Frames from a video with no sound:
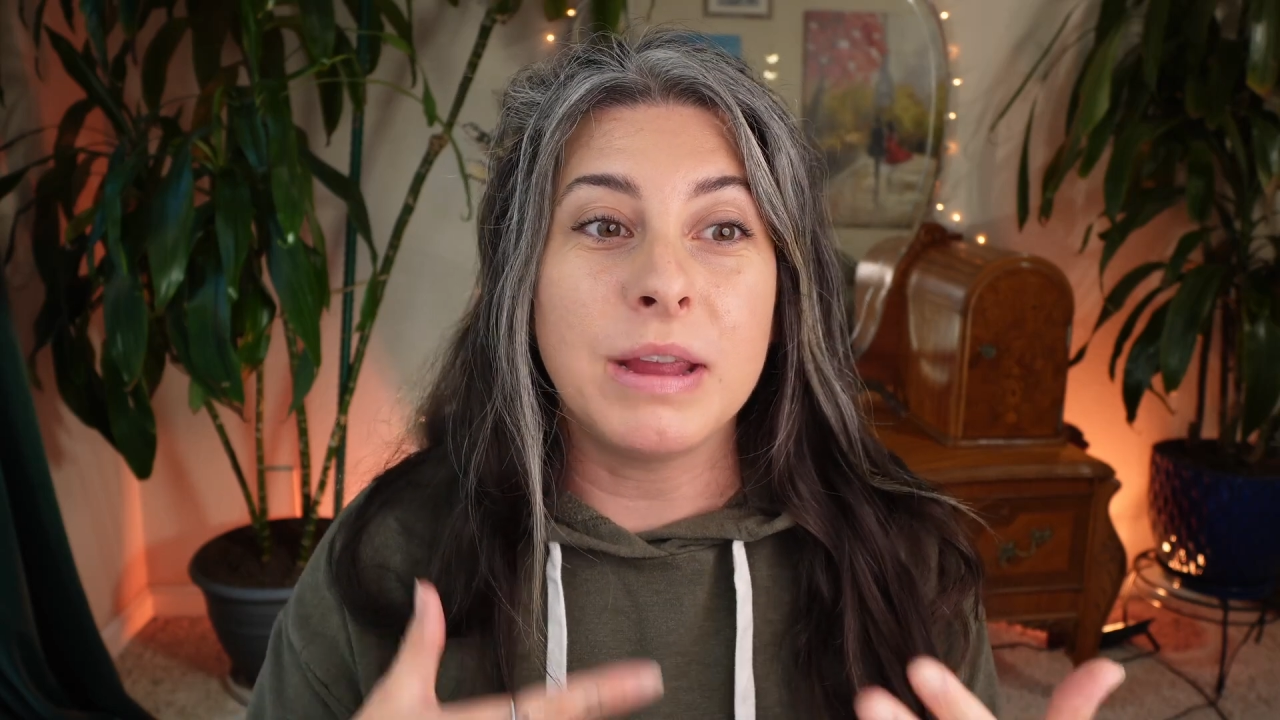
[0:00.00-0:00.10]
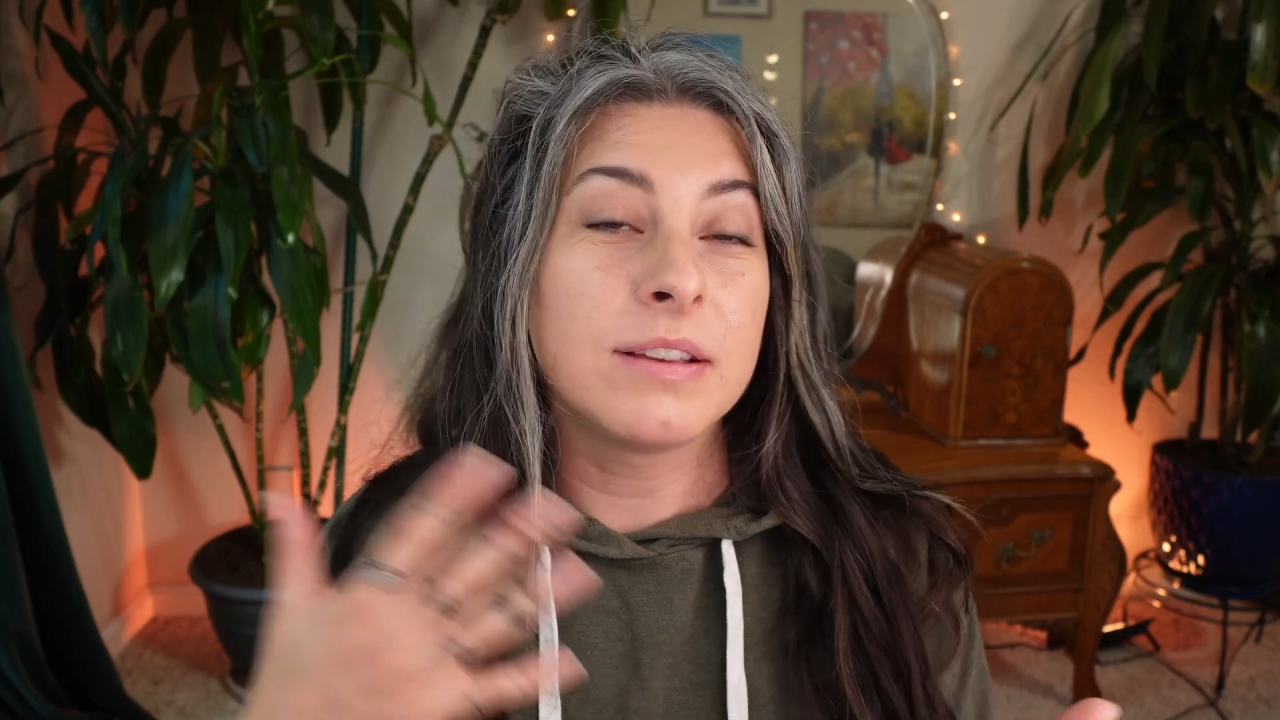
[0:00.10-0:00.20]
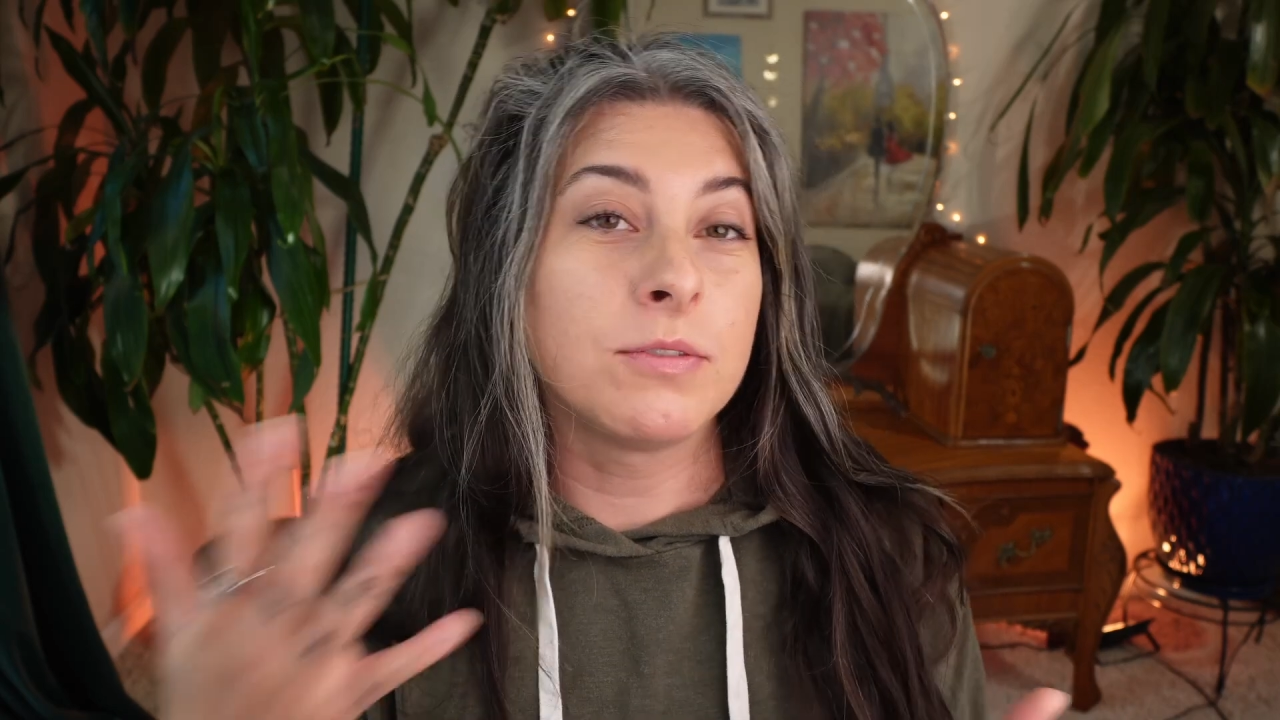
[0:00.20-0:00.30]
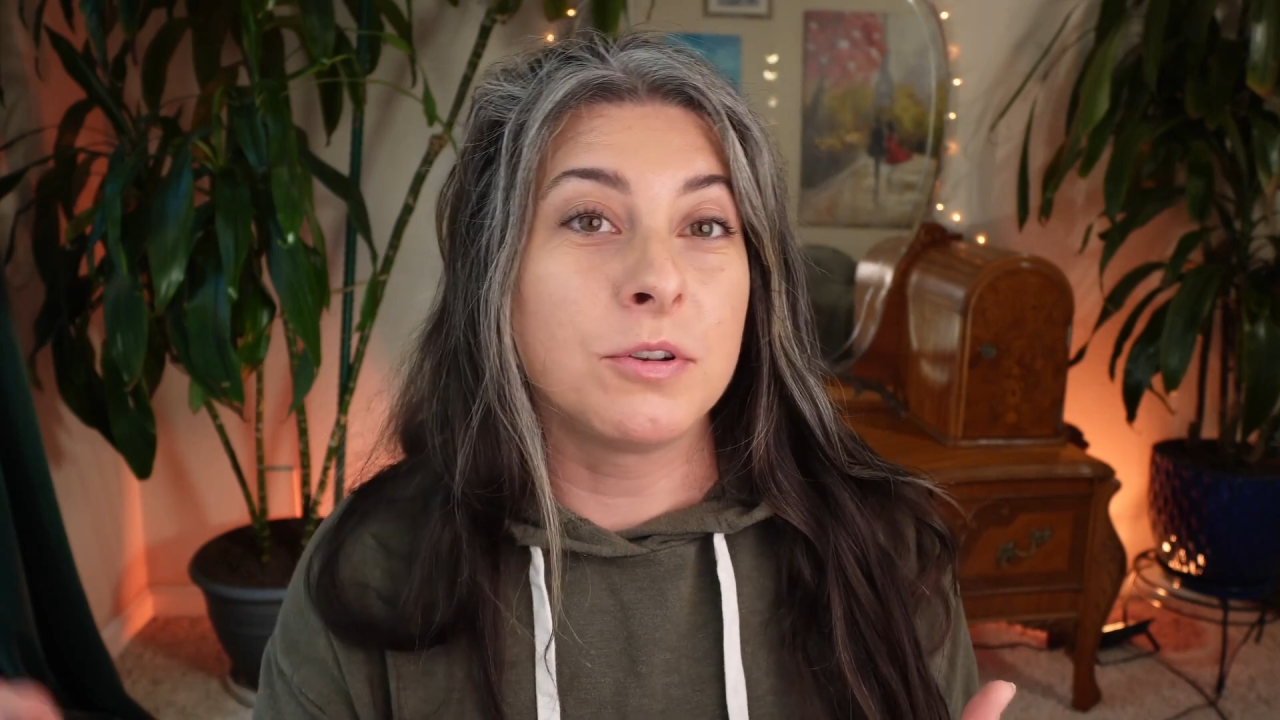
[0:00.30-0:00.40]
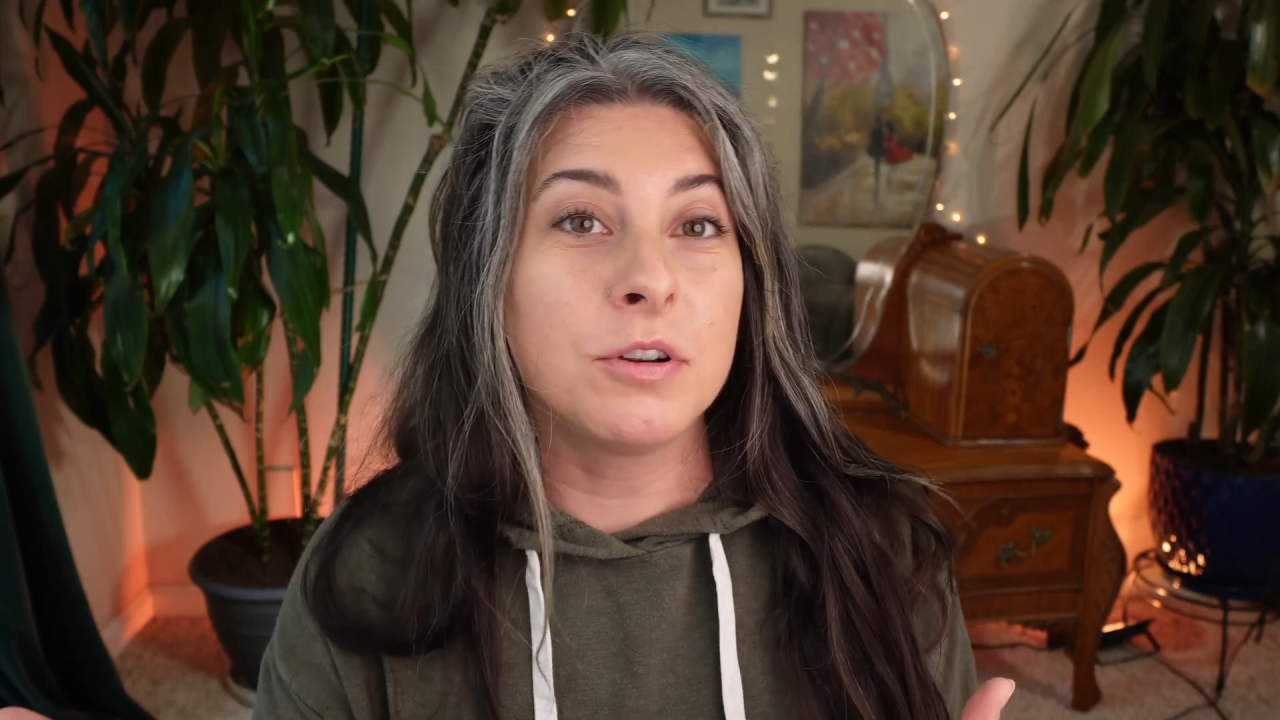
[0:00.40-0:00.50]
make
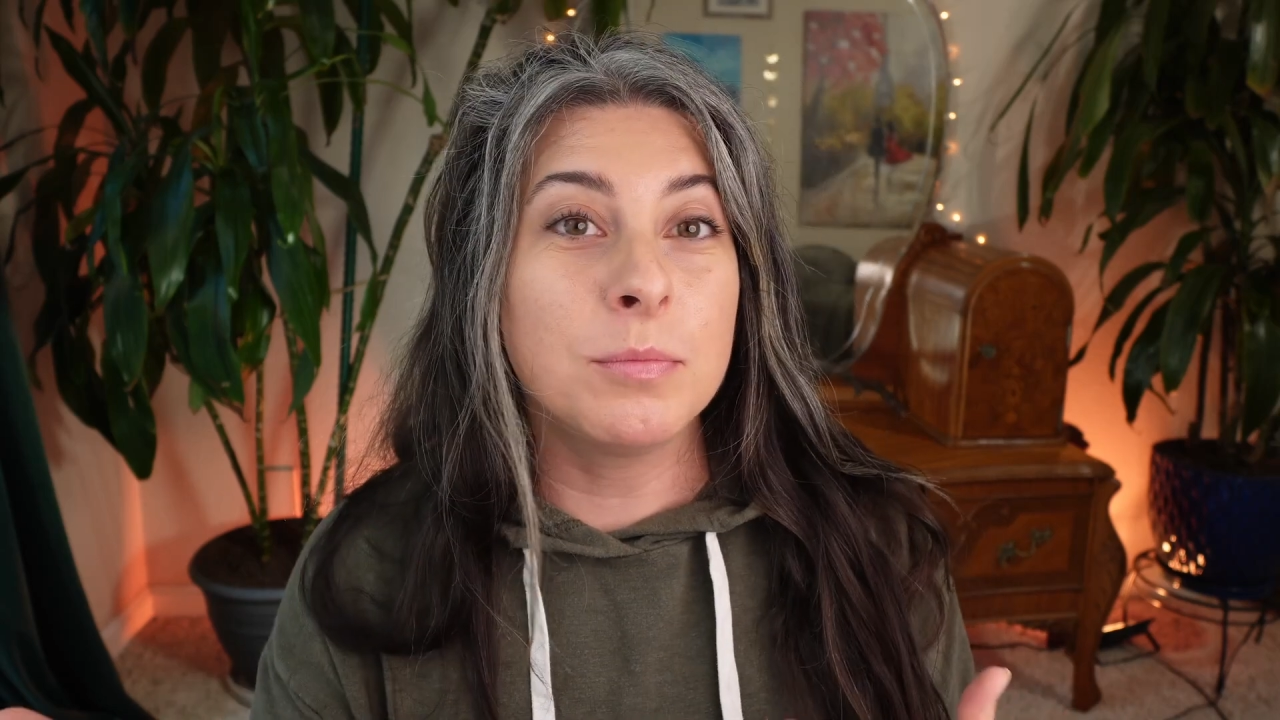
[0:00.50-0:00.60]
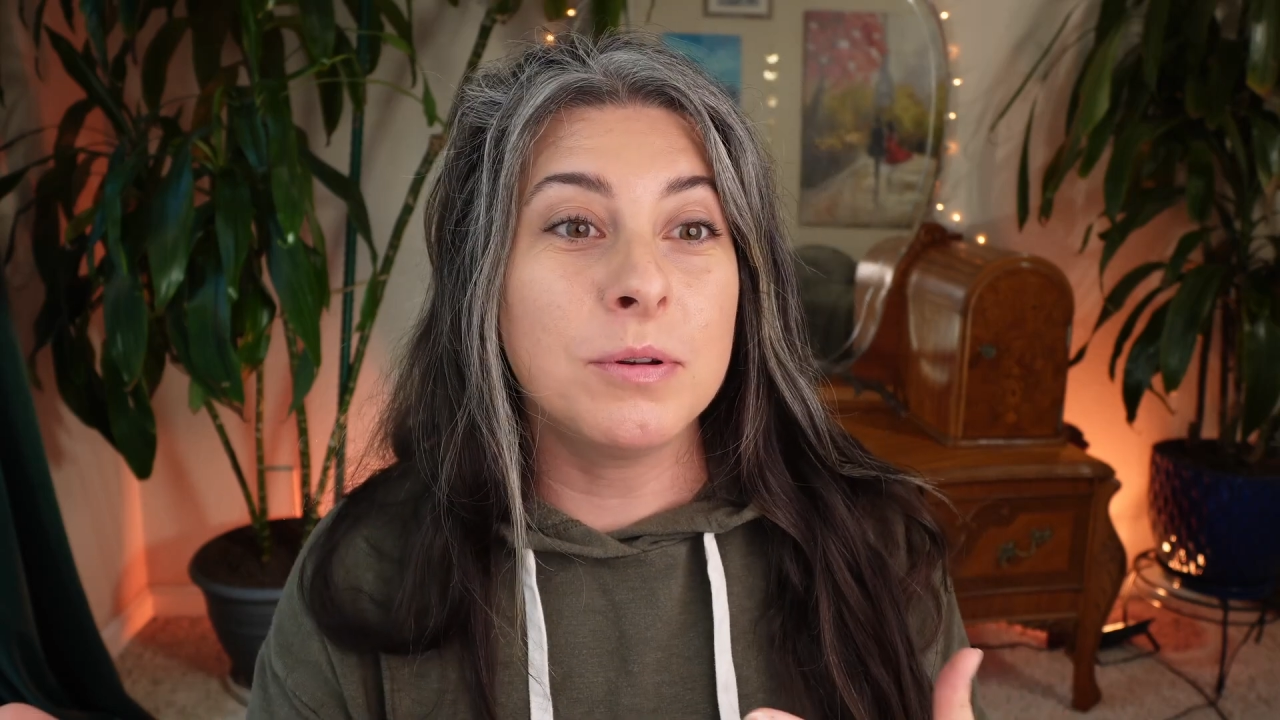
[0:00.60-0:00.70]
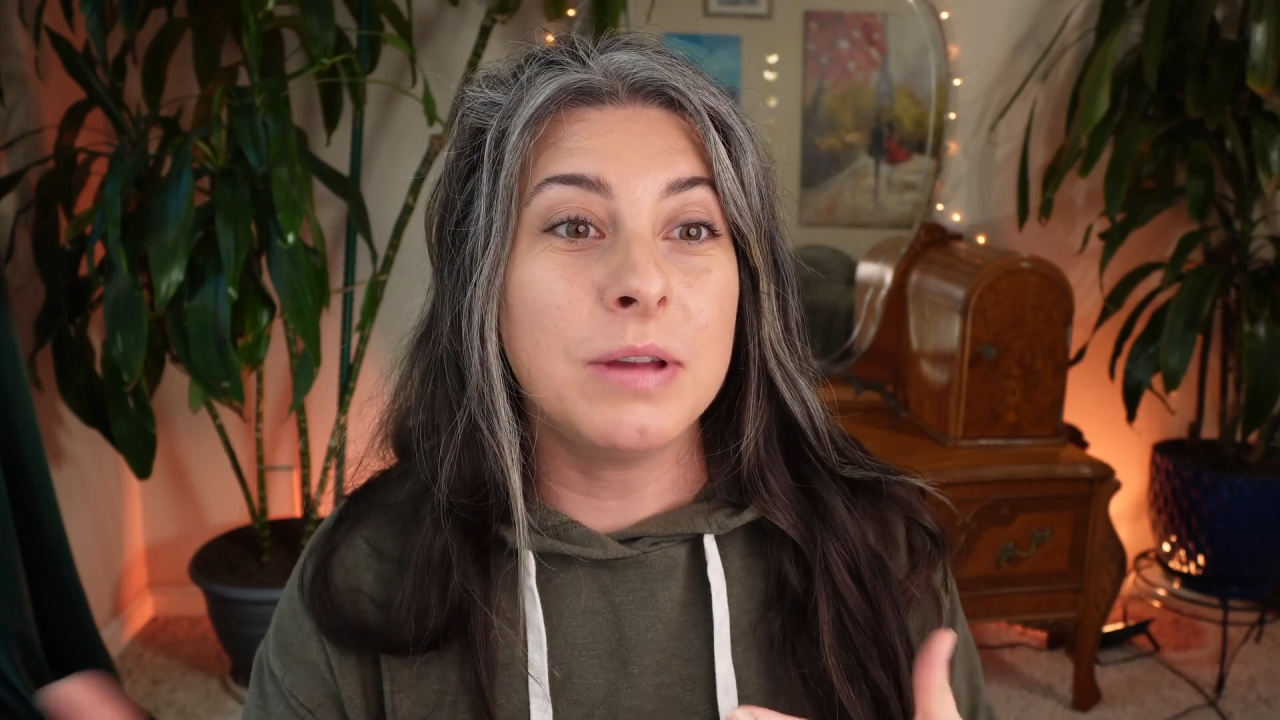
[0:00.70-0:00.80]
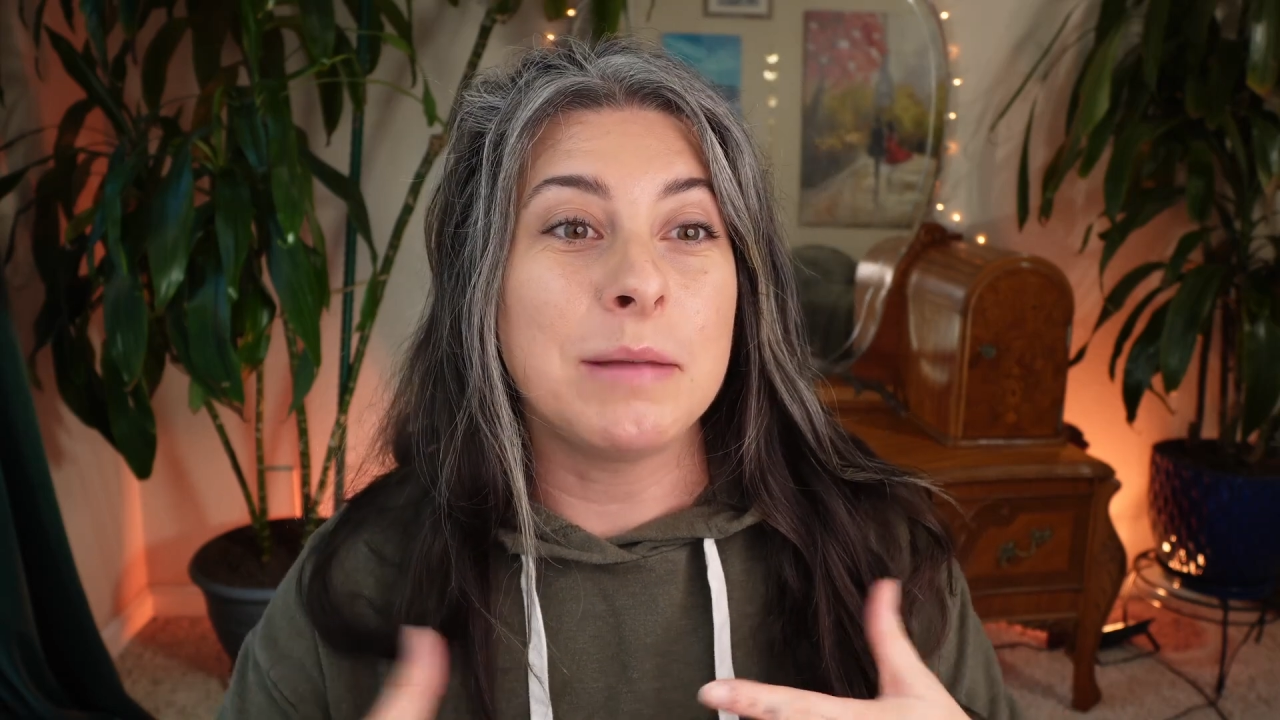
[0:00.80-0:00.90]
us vulnerable,